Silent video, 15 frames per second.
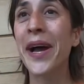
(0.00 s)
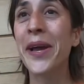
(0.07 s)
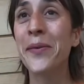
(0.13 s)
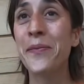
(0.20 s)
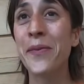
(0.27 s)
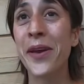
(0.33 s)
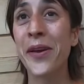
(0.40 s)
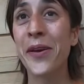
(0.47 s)

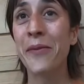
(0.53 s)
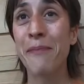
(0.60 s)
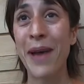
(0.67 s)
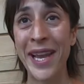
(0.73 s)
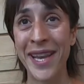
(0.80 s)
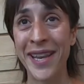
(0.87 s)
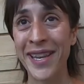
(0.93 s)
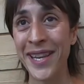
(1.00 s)
I'm
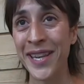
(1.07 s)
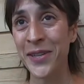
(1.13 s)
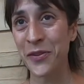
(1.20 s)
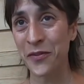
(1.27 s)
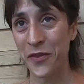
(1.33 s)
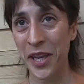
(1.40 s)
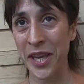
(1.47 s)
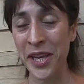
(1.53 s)
Magali
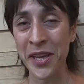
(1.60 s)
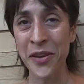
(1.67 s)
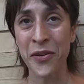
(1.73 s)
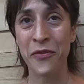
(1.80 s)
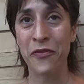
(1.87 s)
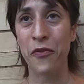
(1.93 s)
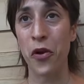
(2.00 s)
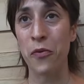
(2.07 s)
De Vink
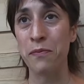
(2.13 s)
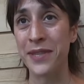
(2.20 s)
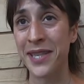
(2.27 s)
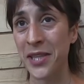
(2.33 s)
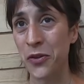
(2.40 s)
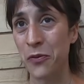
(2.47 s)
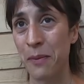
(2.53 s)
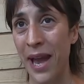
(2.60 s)
from
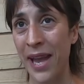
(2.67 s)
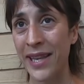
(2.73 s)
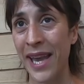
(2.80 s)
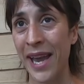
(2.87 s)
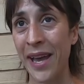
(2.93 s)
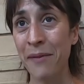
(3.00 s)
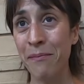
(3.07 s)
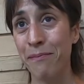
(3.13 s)

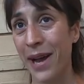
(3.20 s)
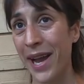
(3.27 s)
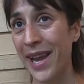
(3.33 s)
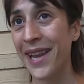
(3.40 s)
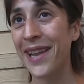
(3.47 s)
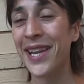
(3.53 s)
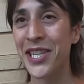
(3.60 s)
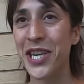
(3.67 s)
Zythomania
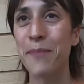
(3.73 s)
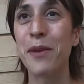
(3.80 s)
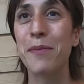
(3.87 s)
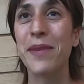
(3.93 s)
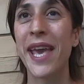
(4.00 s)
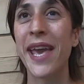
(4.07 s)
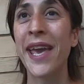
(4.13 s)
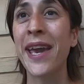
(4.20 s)
by
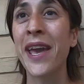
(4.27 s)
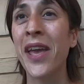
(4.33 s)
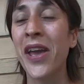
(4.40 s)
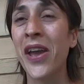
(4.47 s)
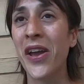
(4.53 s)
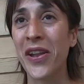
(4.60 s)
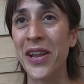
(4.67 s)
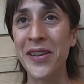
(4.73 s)
L'Échappée Bière,
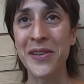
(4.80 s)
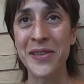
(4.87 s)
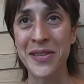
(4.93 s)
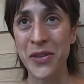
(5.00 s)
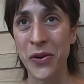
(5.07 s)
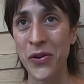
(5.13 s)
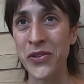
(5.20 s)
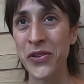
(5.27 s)
a little
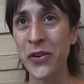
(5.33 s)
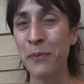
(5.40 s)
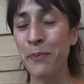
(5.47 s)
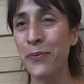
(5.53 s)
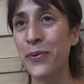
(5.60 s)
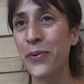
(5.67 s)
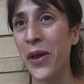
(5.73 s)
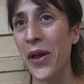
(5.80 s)
startup.
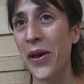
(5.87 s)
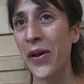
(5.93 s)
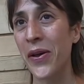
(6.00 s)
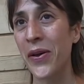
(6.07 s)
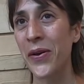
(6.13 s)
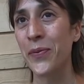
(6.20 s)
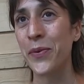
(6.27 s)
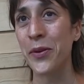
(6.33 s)

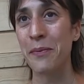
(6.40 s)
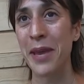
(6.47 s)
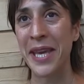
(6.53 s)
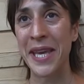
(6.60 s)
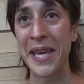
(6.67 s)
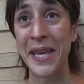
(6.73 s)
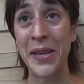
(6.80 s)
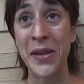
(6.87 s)
We are
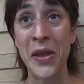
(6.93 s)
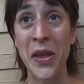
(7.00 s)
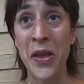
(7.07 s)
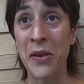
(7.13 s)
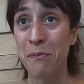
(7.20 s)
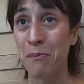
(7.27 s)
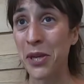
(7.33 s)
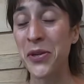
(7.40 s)
making
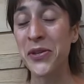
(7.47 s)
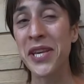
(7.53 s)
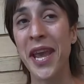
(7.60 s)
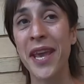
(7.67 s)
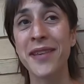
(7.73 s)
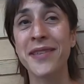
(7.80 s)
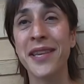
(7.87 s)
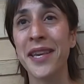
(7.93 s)
beer
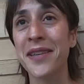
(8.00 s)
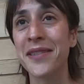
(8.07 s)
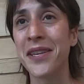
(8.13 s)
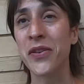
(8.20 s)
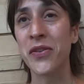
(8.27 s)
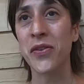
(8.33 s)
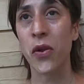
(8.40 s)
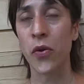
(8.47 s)
tastings
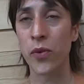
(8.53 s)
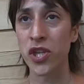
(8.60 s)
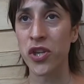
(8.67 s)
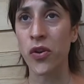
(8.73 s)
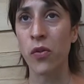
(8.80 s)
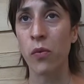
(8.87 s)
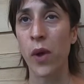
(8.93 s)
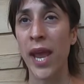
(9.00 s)
in an
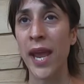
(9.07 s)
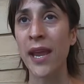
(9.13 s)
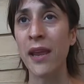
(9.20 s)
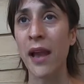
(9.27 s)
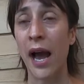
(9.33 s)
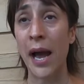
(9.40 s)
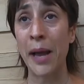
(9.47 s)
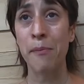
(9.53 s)
original
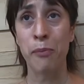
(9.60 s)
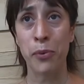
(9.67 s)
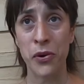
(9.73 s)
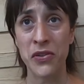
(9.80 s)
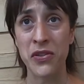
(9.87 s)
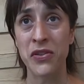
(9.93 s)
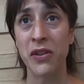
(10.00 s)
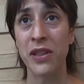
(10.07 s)
way. I'm
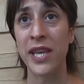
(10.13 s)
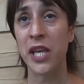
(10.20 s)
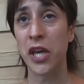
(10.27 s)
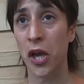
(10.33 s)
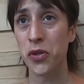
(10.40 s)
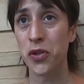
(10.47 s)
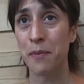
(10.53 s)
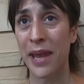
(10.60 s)
personally
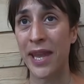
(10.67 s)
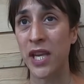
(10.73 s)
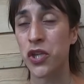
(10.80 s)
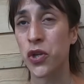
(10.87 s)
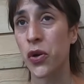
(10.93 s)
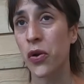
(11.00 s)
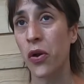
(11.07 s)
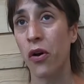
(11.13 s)
country
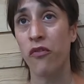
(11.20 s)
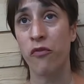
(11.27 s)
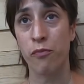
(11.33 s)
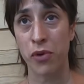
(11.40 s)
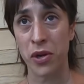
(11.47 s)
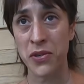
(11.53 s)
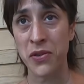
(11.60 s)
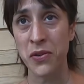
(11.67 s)
manager of
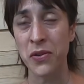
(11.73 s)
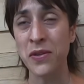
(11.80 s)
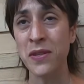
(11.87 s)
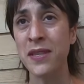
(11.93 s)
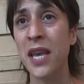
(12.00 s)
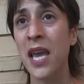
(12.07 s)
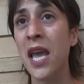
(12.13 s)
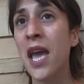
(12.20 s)

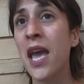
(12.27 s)
Brussels.